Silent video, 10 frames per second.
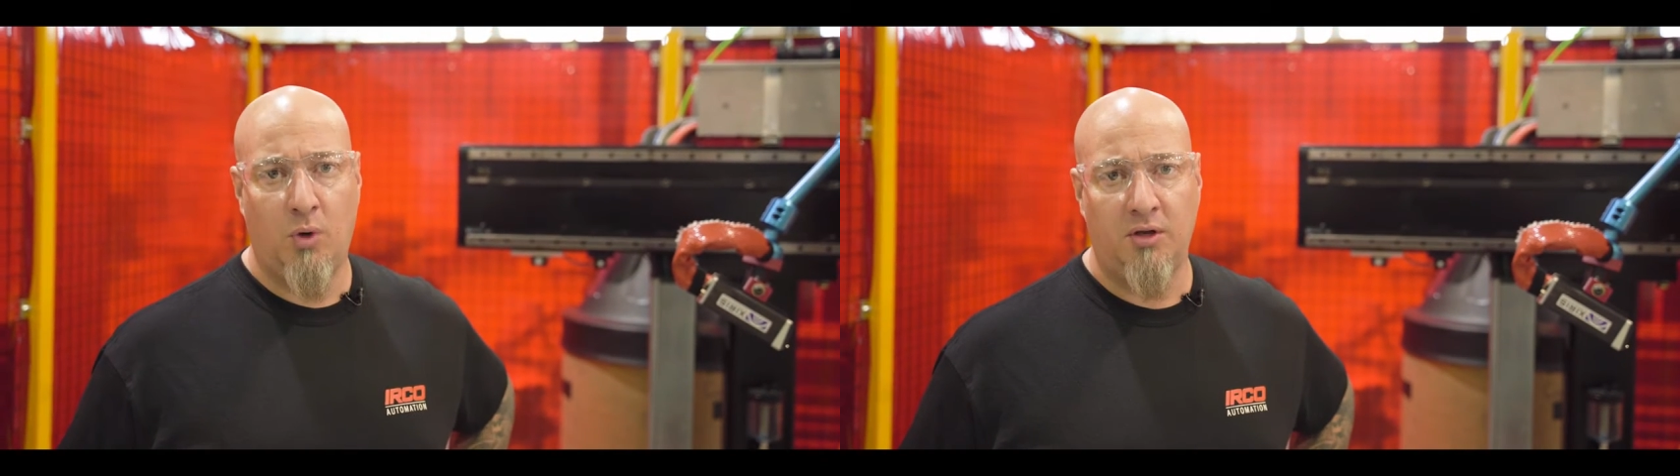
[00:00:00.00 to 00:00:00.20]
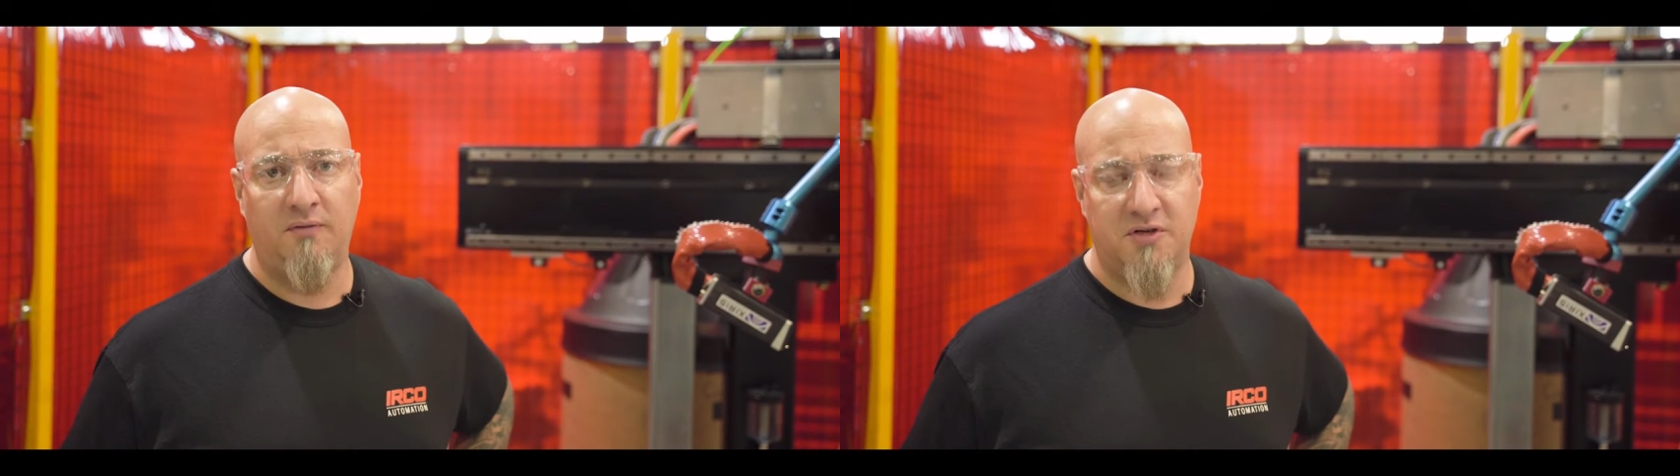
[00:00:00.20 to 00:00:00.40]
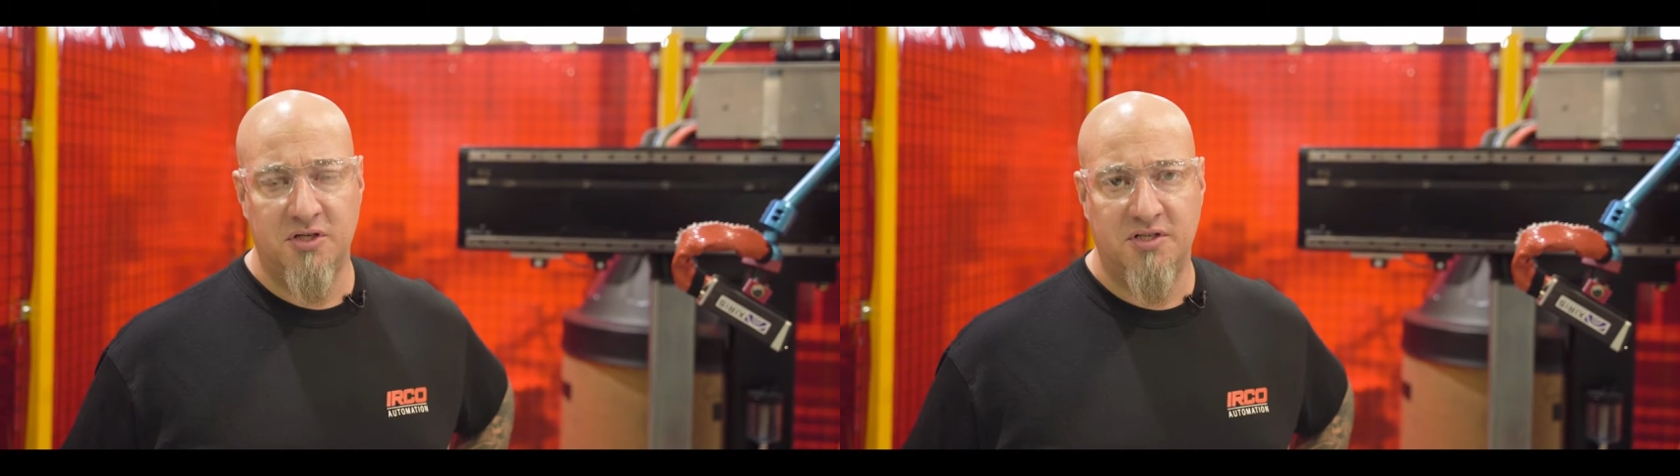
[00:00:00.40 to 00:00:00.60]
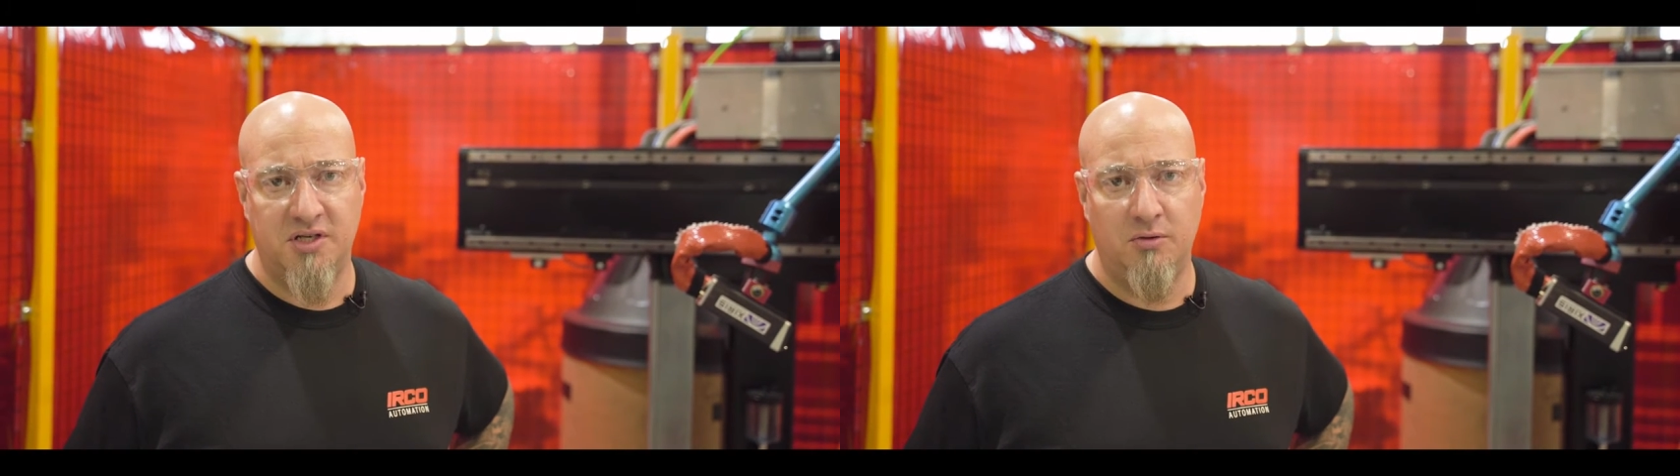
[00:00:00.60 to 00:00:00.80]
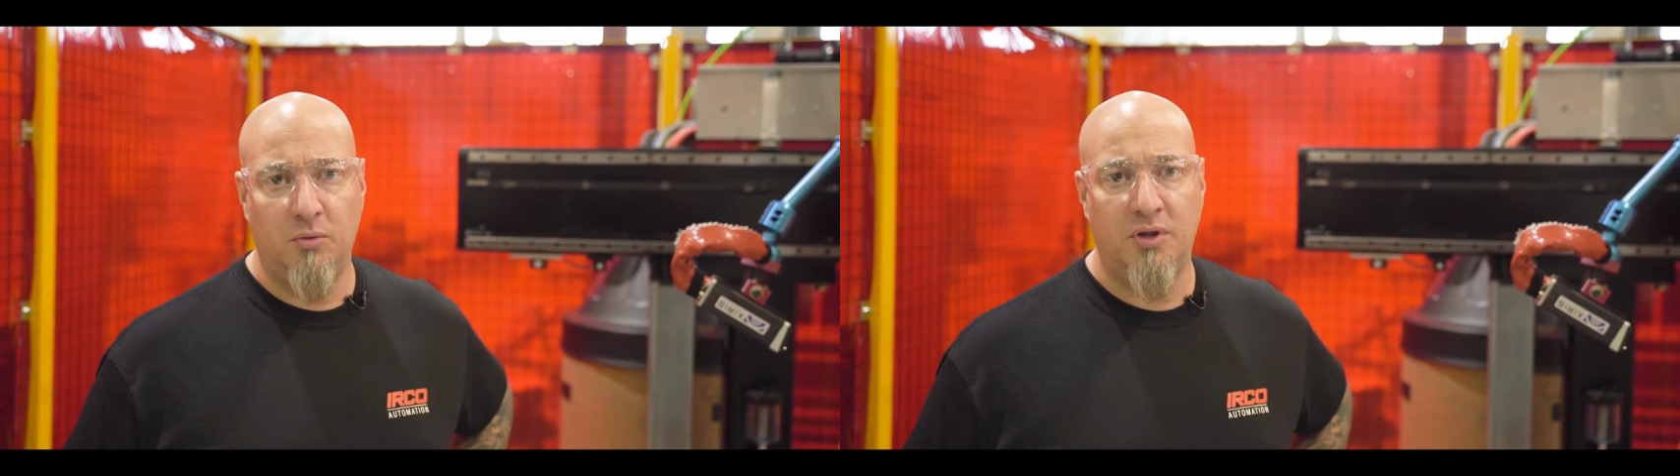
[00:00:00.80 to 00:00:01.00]
weld
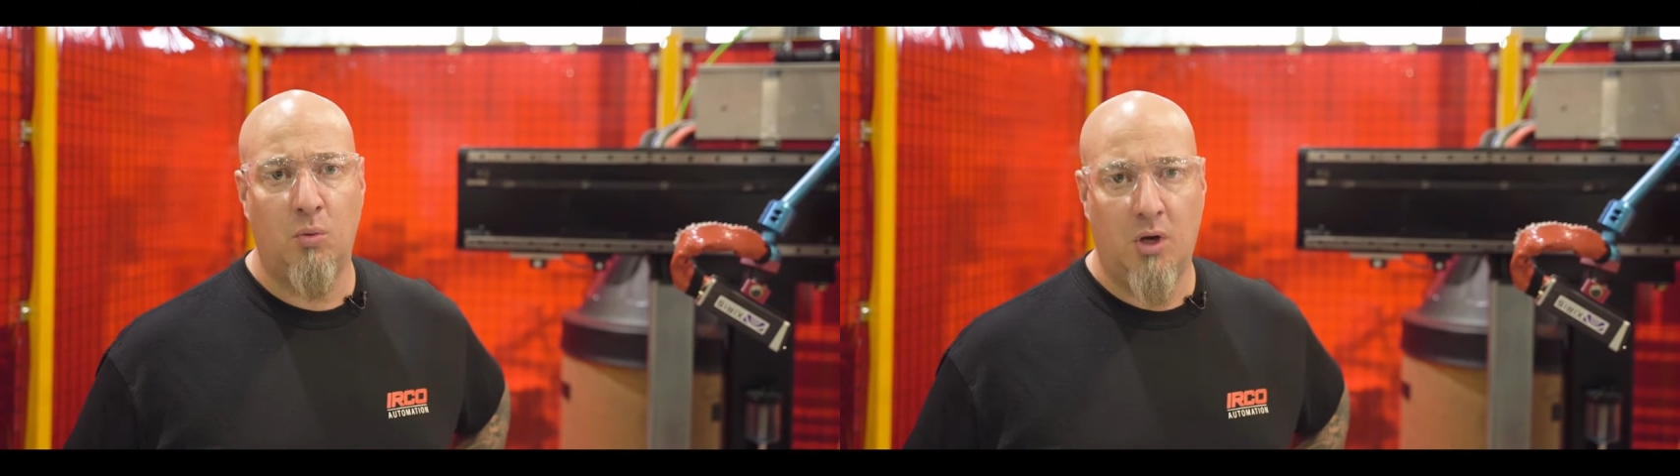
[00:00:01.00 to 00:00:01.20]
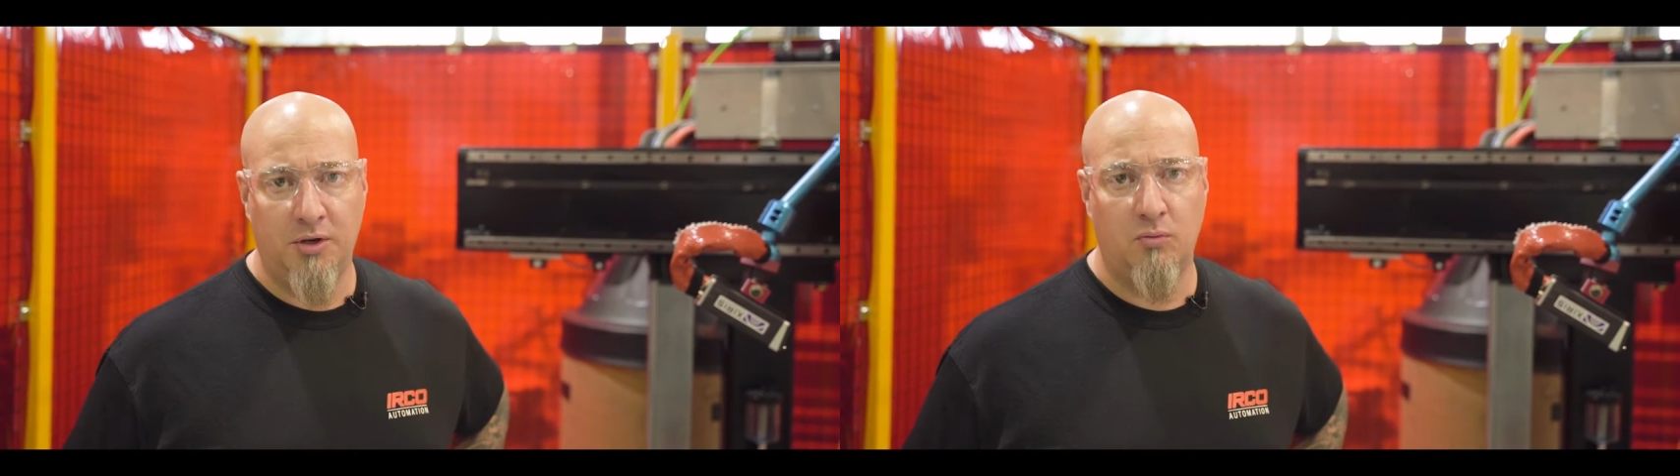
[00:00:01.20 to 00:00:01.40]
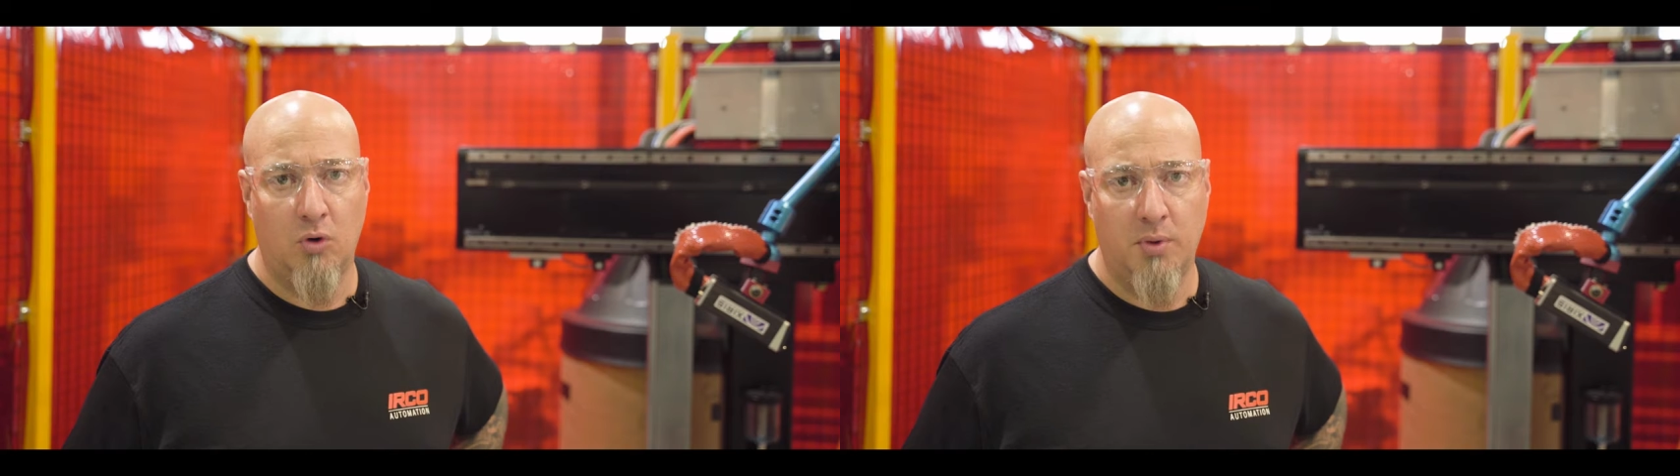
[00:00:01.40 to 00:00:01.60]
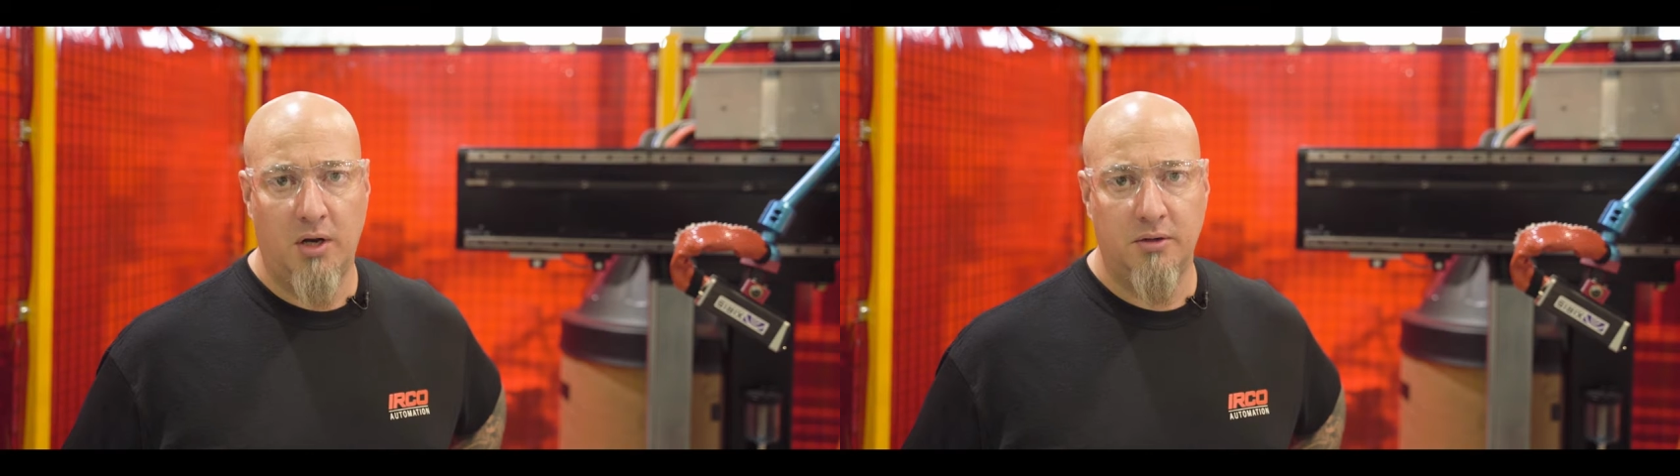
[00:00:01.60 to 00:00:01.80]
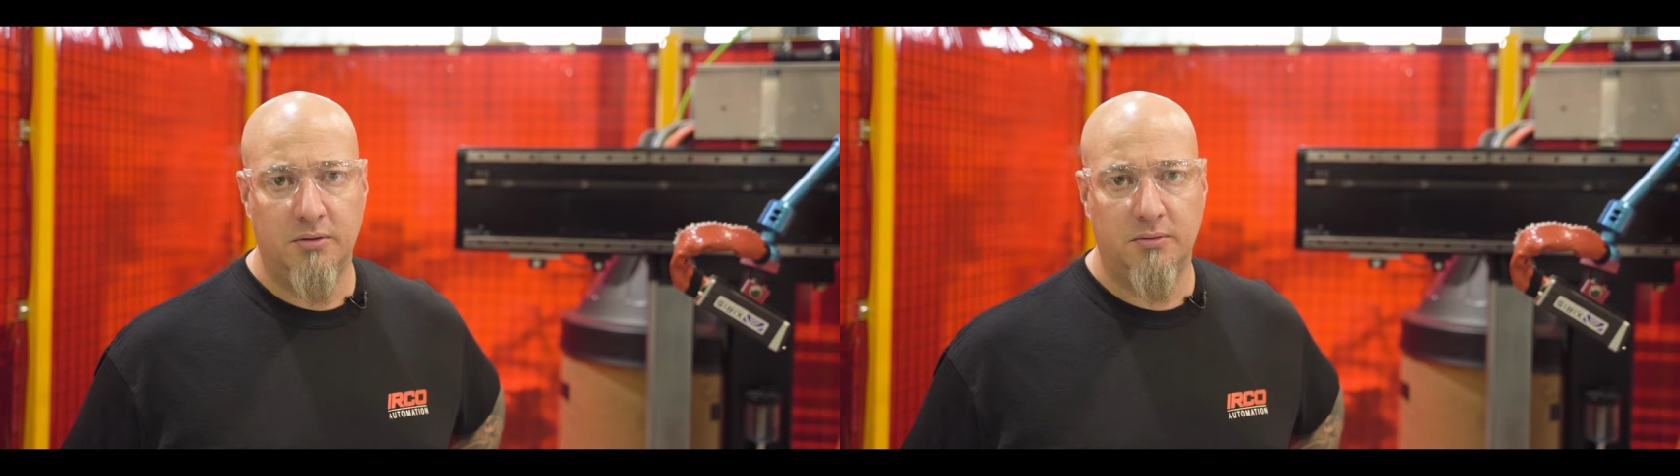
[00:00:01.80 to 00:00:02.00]
efficiency with a welding robot.